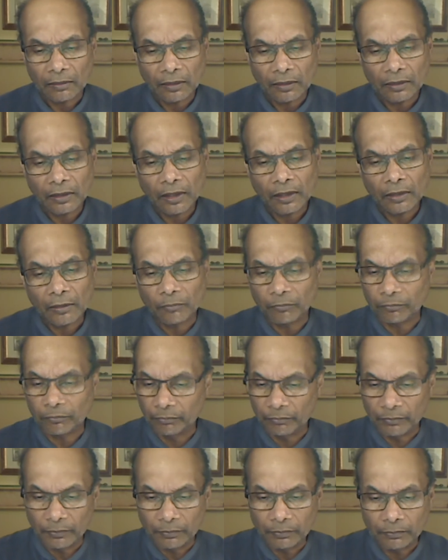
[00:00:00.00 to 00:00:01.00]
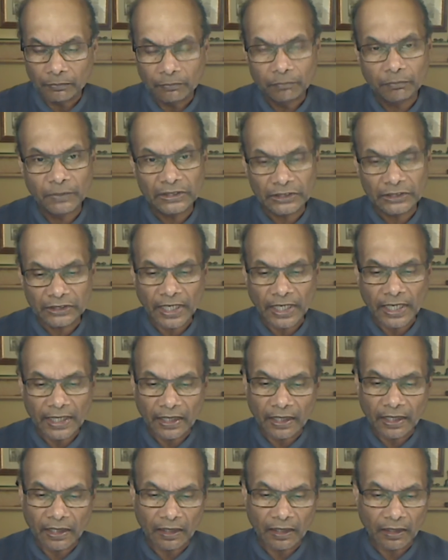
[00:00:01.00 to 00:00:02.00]
another mistake
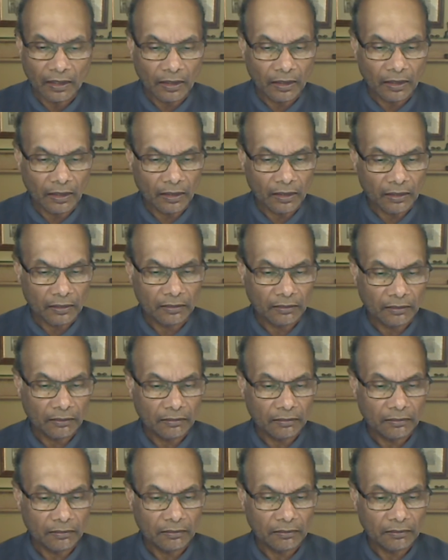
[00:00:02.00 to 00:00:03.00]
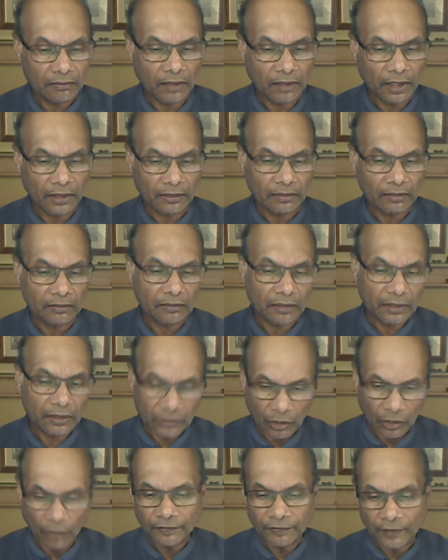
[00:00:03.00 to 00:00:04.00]
that is
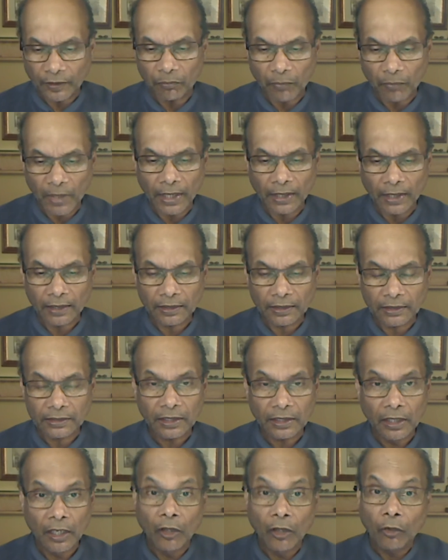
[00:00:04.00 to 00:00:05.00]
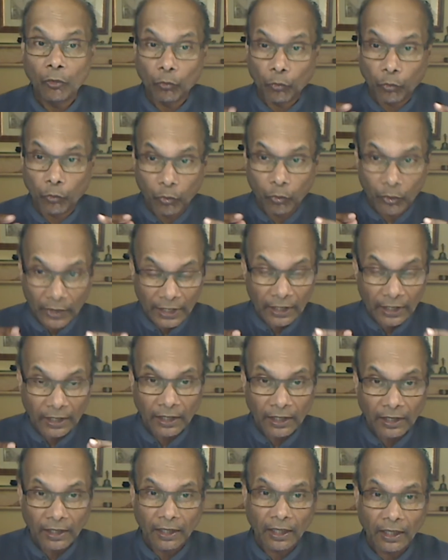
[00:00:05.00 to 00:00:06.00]
often made is
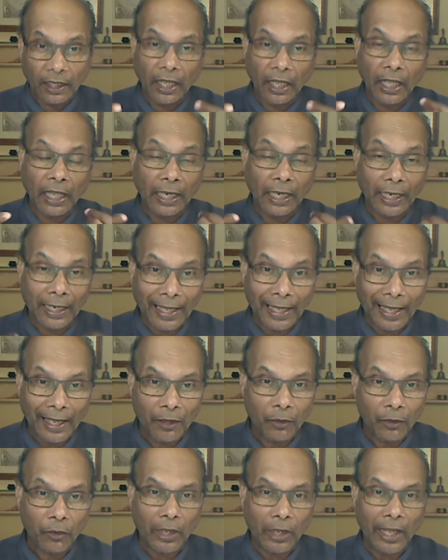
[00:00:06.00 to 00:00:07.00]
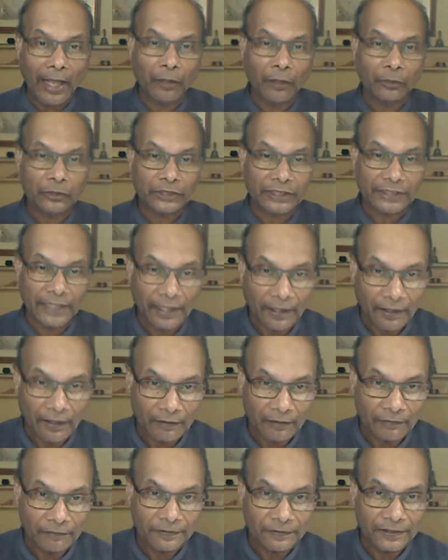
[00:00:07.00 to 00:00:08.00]
we allow
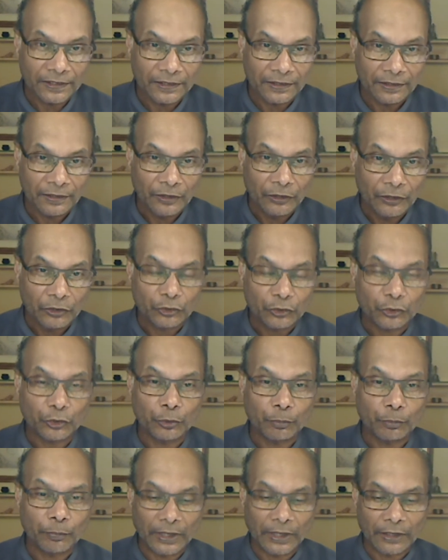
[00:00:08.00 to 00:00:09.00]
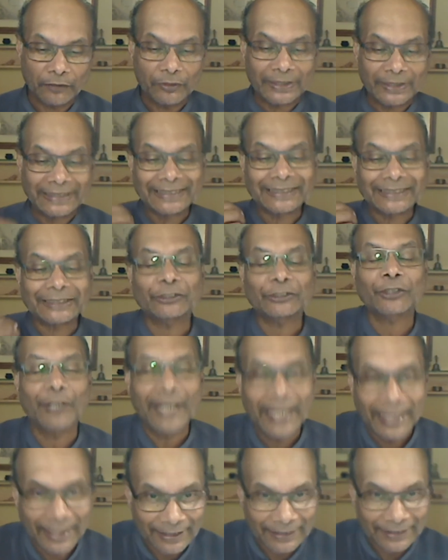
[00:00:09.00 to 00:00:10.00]
ourselves to be
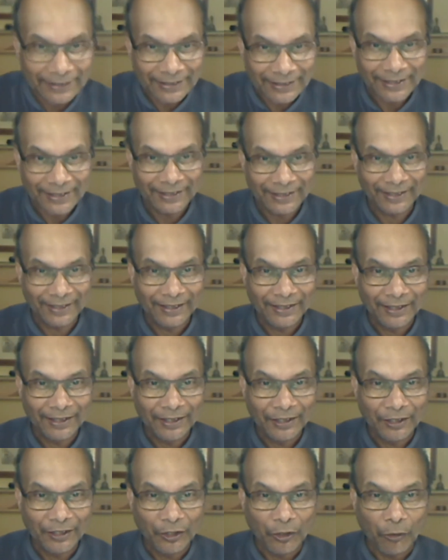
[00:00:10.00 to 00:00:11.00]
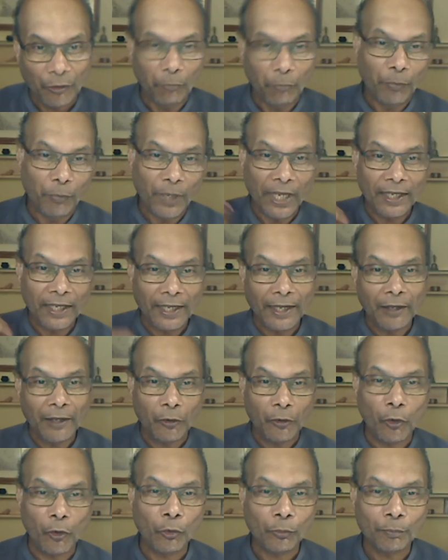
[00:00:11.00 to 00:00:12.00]
restrained by our
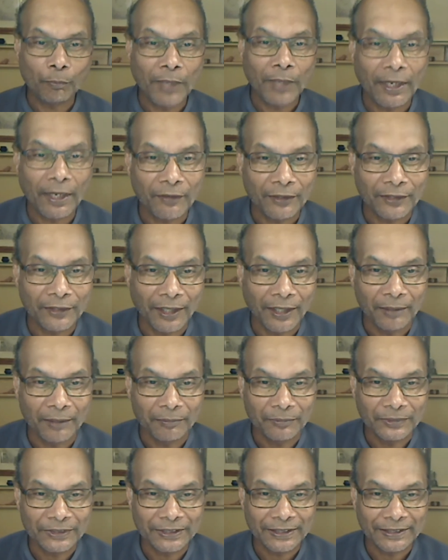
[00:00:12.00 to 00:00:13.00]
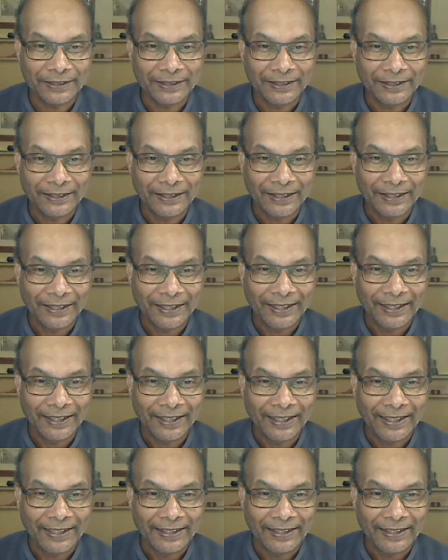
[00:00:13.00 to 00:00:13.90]
own paradigms. Now